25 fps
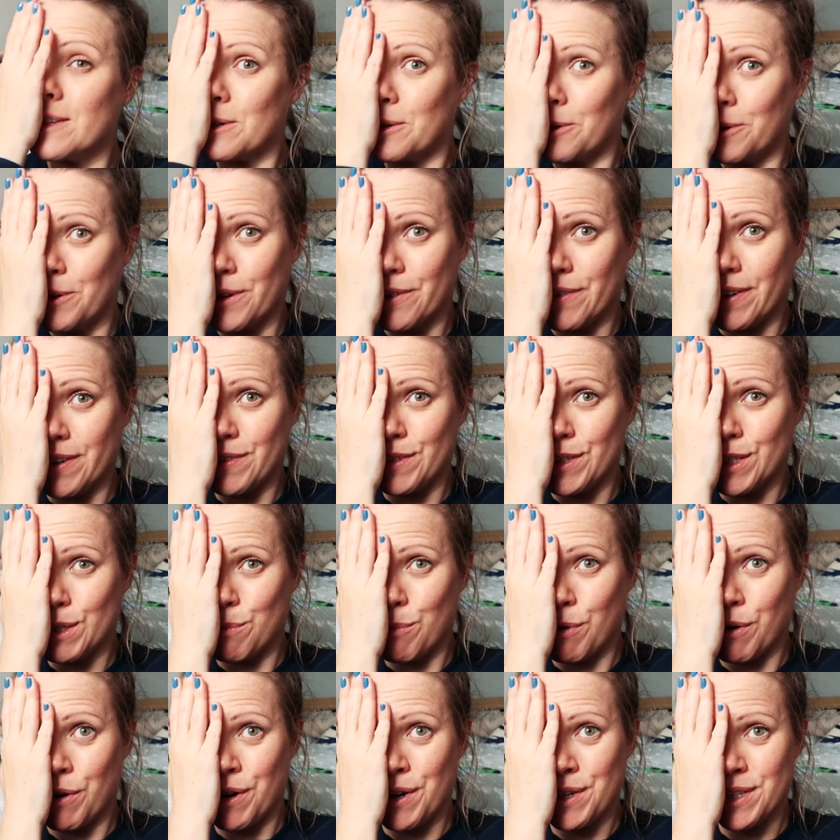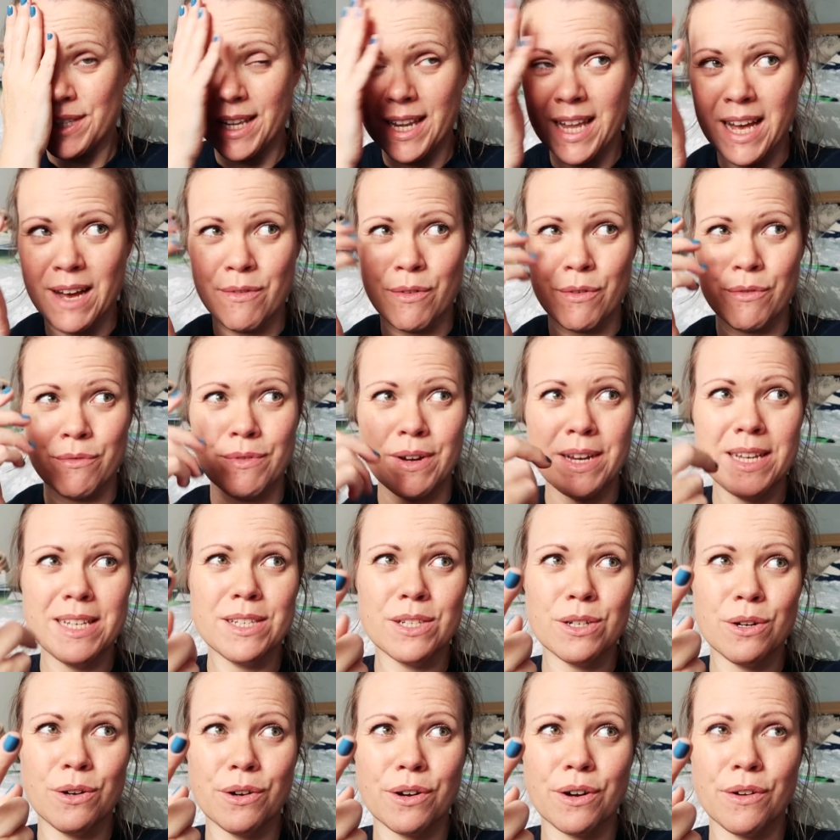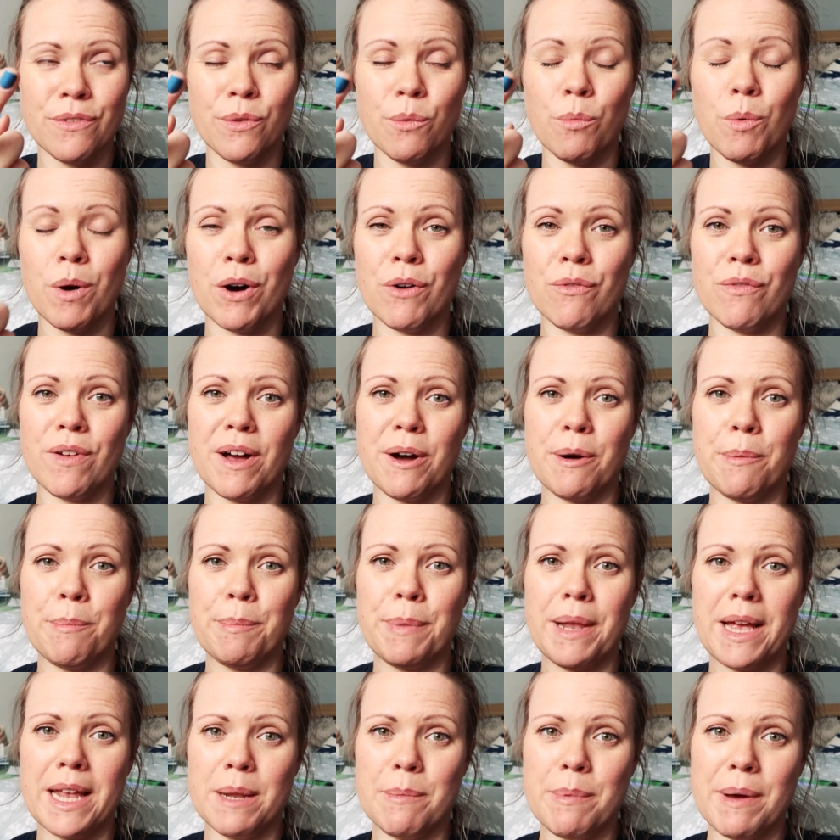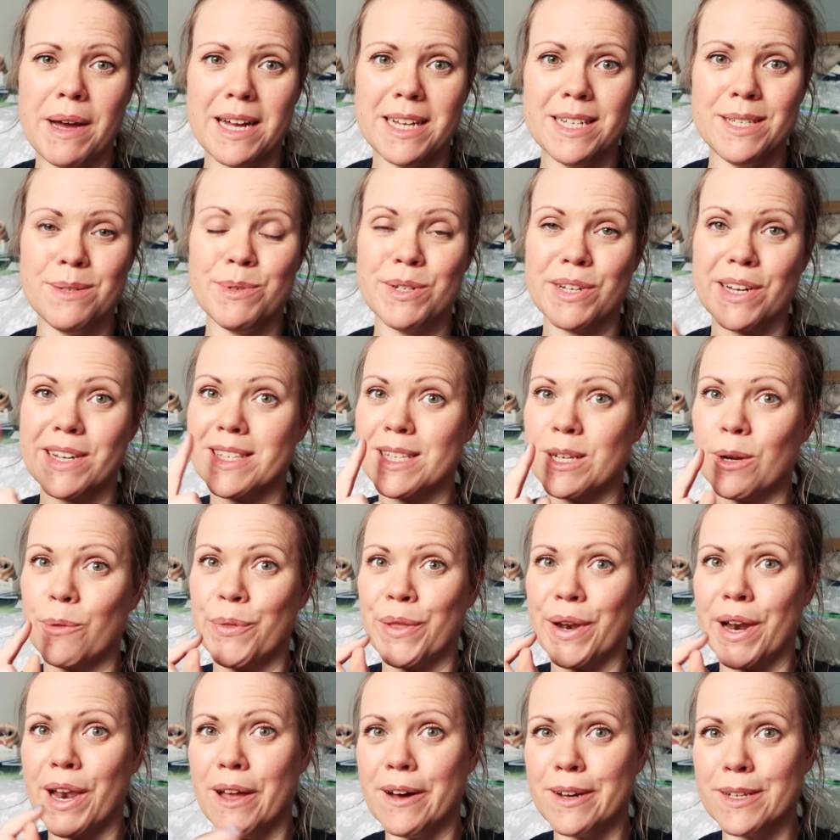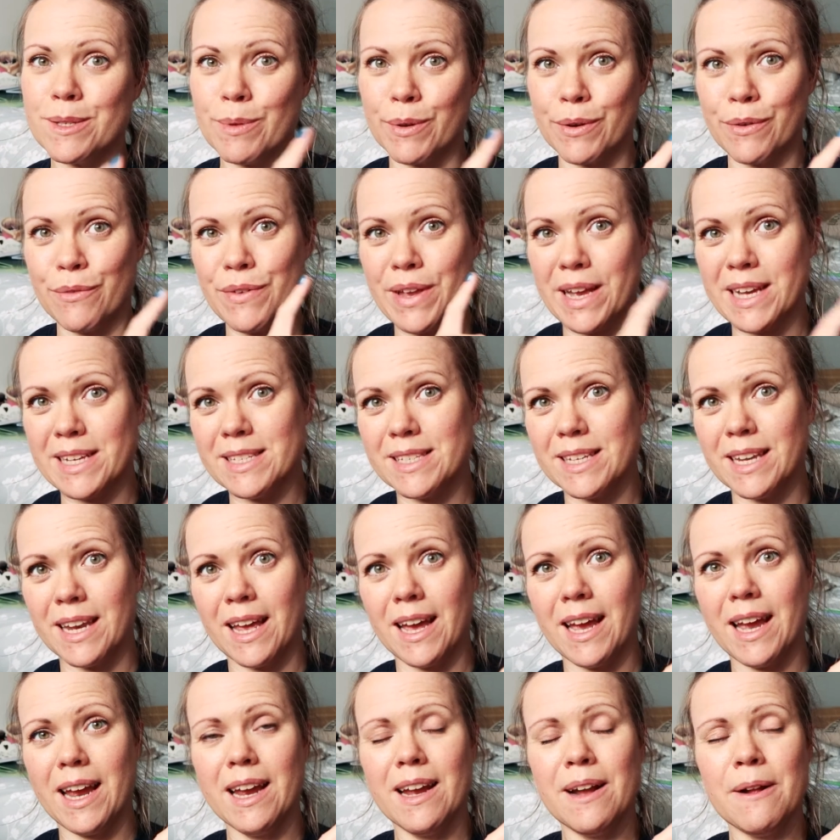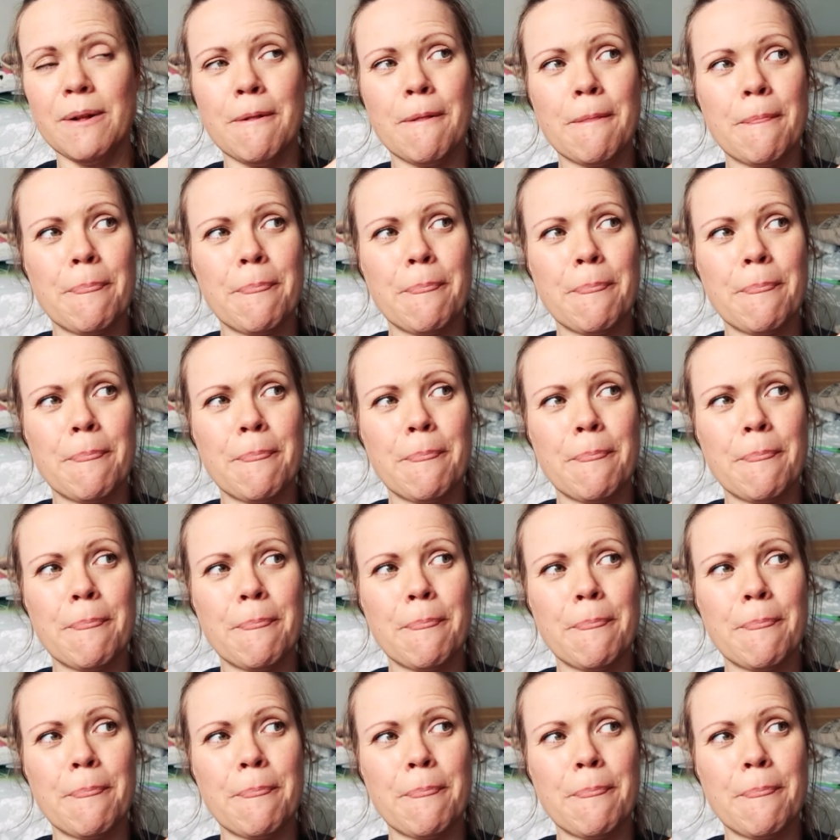All arriving tomorrow, so I'll have a restock of the Wildflower planner pads, which I sold the last one of yesterday.